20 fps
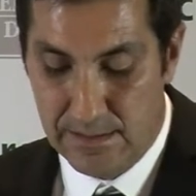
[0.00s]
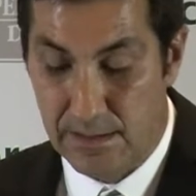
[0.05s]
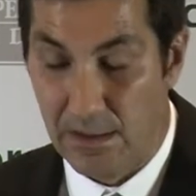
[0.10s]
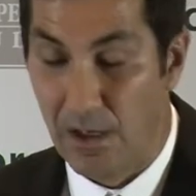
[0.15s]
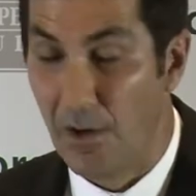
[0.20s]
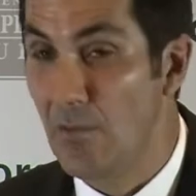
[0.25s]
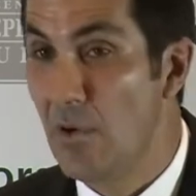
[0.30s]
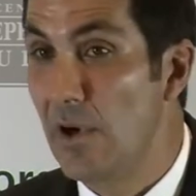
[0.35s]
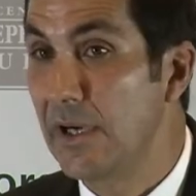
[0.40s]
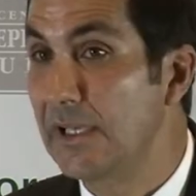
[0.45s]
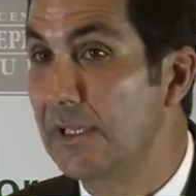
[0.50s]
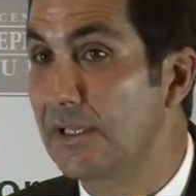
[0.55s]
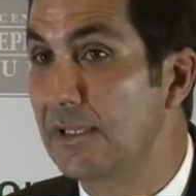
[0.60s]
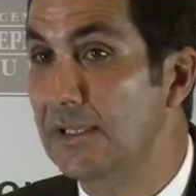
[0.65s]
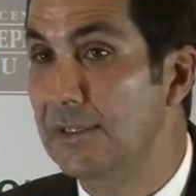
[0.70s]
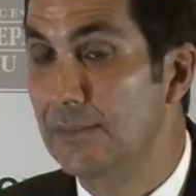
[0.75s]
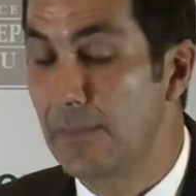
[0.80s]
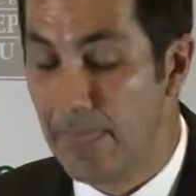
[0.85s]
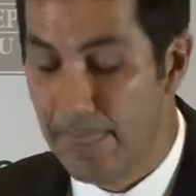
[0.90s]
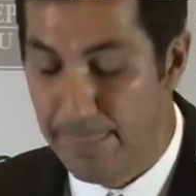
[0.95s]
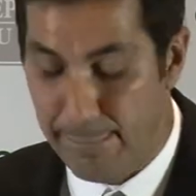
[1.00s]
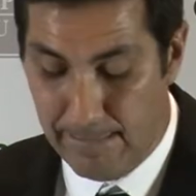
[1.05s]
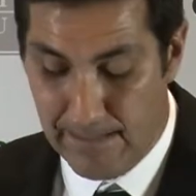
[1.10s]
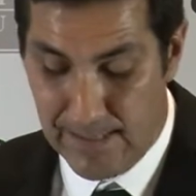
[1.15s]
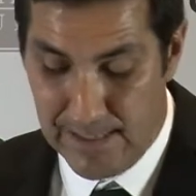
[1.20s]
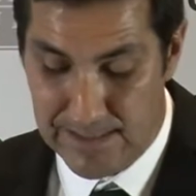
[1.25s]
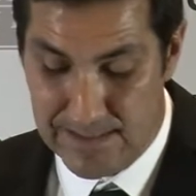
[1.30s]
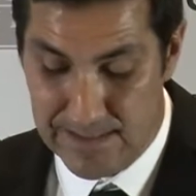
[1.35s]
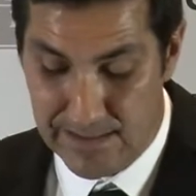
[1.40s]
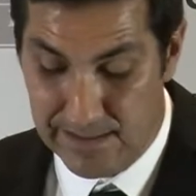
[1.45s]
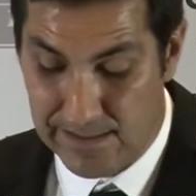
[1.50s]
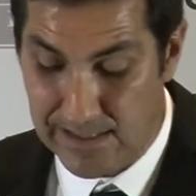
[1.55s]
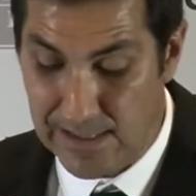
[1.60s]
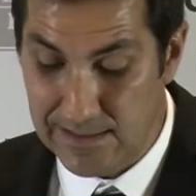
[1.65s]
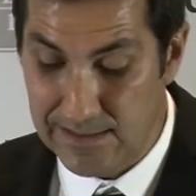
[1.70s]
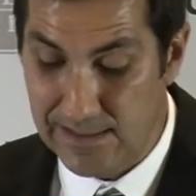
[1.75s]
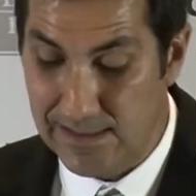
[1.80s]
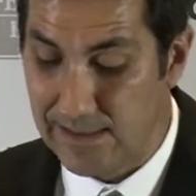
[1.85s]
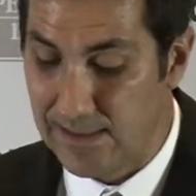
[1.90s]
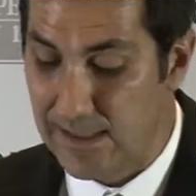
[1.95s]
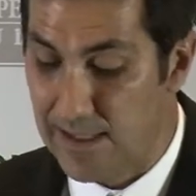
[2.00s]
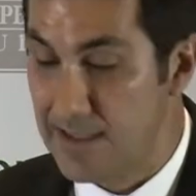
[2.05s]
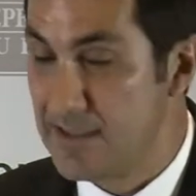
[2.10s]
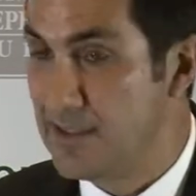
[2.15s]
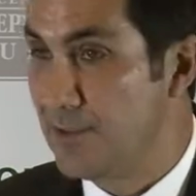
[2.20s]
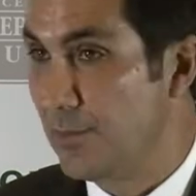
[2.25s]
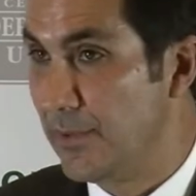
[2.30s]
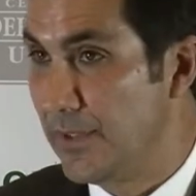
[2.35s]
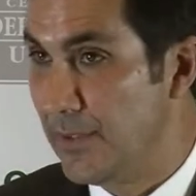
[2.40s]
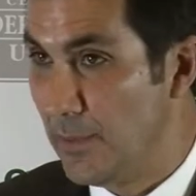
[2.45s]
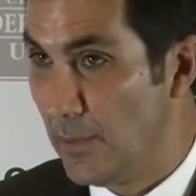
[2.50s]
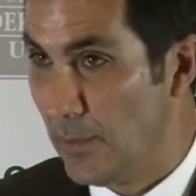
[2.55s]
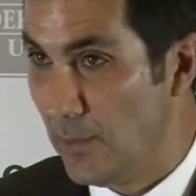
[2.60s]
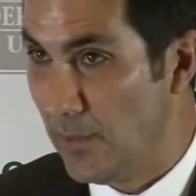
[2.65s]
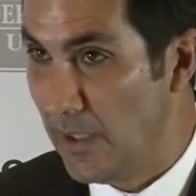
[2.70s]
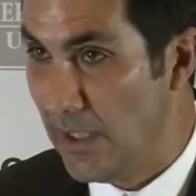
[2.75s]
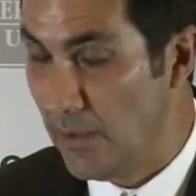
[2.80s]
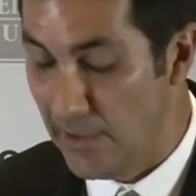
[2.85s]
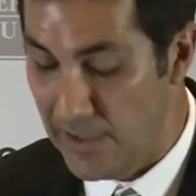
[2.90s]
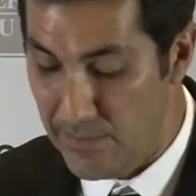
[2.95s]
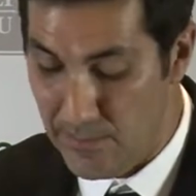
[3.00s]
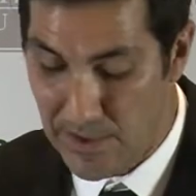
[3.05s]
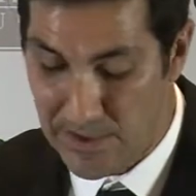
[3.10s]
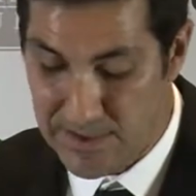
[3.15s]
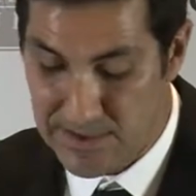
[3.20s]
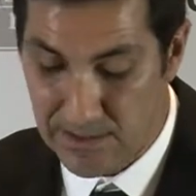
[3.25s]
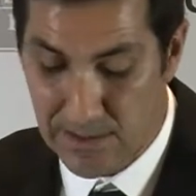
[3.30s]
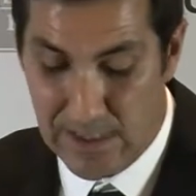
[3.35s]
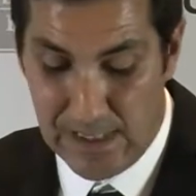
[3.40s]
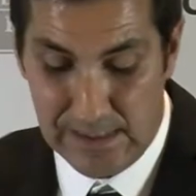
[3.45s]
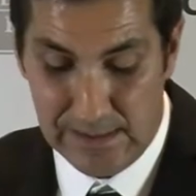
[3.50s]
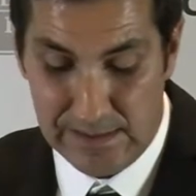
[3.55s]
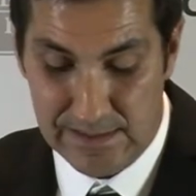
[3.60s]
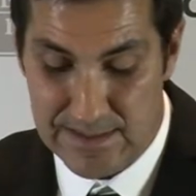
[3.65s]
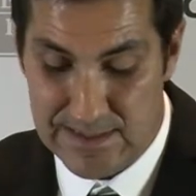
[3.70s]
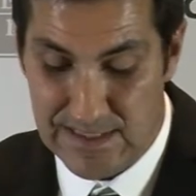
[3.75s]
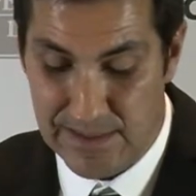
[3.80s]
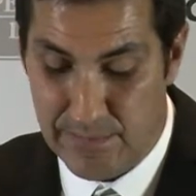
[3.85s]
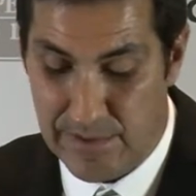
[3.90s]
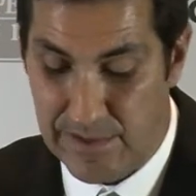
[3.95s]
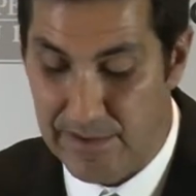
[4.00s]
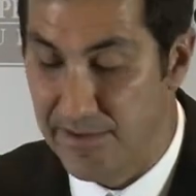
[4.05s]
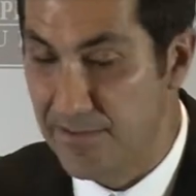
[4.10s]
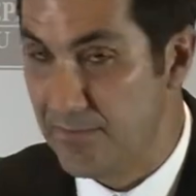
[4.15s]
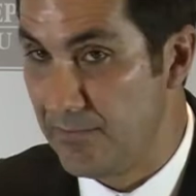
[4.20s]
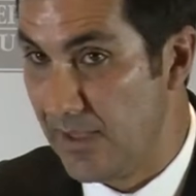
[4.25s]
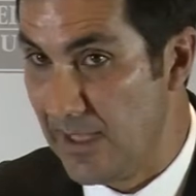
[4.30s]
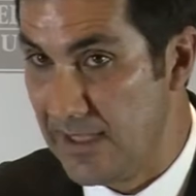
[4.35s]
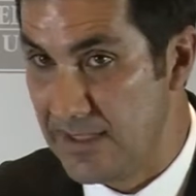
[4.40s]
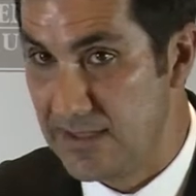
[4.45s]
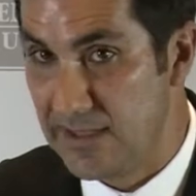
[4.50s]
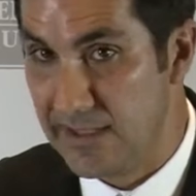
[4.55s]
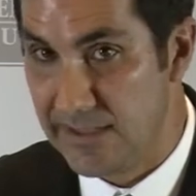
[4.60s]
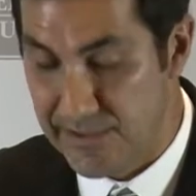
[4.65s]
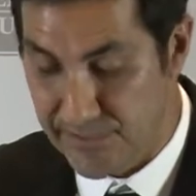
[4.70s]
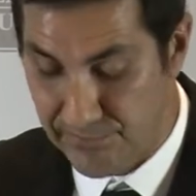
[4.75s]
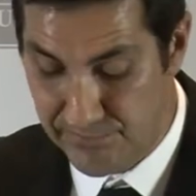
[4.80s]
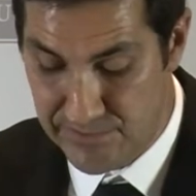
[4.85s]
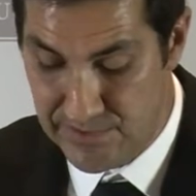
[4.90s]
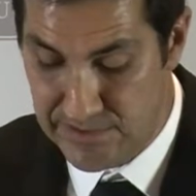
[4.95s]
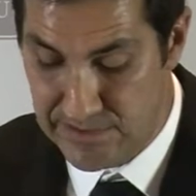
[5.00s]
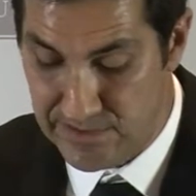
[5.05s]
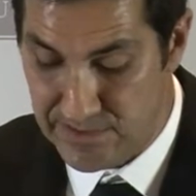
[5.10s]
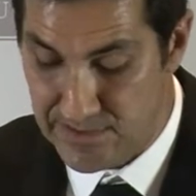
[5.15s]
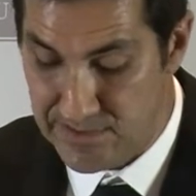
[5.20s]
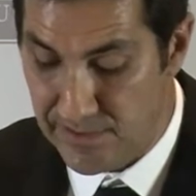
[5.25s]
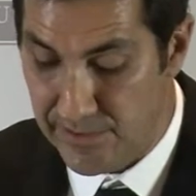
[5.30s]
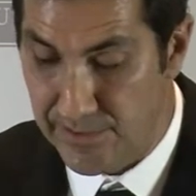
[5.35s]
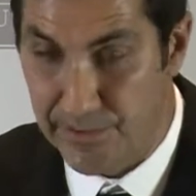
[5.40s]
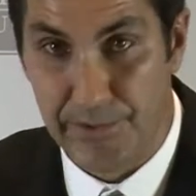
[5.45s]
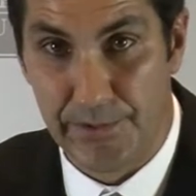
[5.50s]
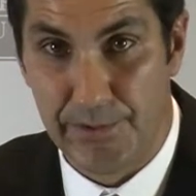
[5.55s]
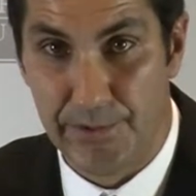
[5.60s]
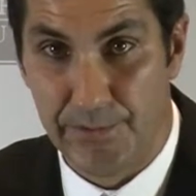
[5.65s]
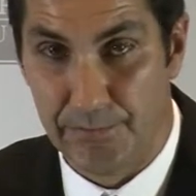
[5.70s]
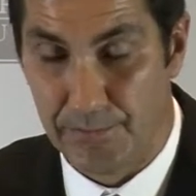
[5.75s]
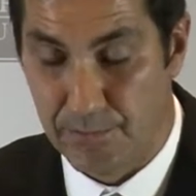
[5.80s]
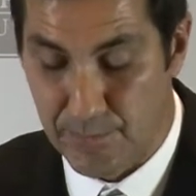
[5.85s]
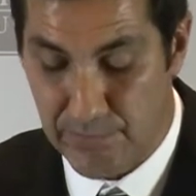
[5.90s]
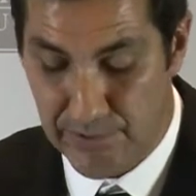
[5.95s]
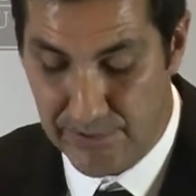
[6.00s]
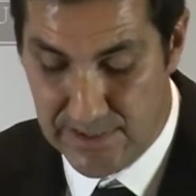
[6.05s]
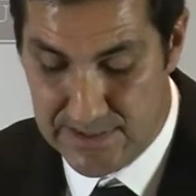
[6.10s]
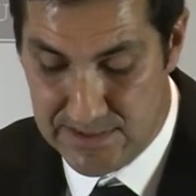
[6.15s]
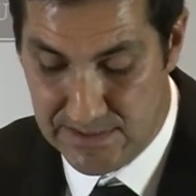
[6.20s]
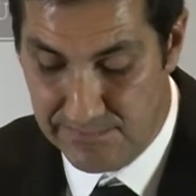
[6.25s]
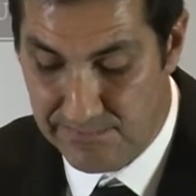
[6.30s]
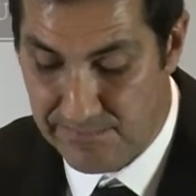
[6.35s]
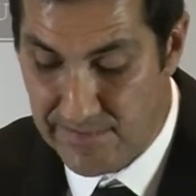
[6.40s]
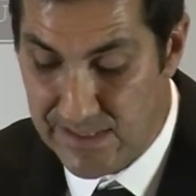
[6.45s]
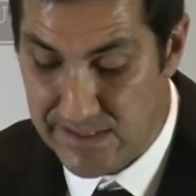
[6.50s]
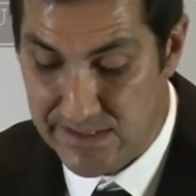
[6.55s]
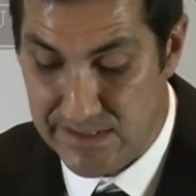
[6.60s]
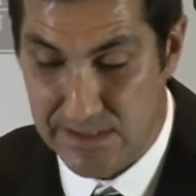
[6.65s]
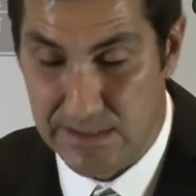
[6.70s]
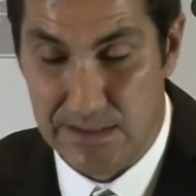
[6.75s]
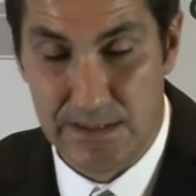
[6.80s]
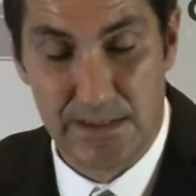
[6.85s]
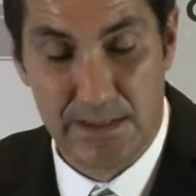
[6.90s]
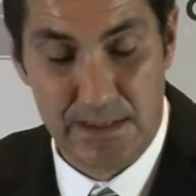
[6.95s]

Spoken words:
Ironically, it's in the underclass where we are most likely to see parents raise their children in a so-called progressive fashion,